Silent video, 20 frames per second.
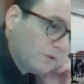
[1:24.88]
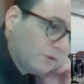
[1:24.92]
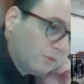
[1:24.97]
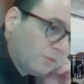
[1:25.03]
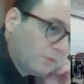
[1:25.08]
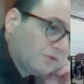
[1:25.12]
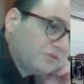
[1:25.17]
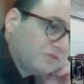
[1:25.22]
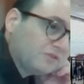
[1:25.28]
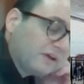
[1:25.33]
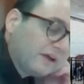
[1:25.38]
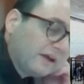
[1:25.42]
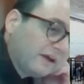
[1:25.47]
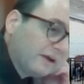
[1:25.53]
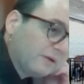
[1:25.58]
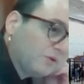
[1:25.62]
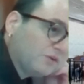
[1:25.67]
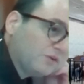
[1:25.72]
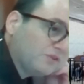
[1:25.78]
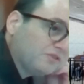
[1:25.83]
Was
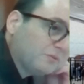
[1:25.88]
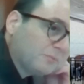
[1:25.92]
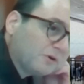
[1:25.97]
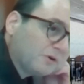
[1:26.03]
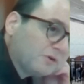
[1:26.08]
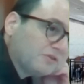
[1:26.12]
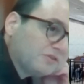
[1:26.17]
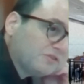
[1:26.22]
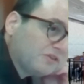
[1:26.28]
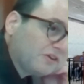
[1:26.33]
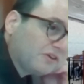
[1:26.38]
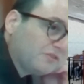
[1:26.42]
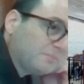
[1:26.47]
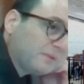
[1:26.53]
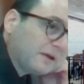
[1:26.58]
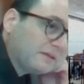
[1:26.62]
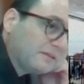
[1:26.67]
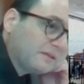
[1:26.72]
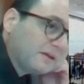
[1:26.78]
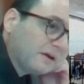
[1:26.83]
the murder
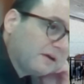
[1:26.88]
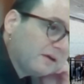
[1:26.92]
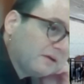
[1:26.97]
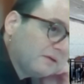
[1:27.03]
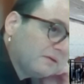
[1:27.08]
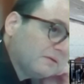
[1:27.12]
suspect there?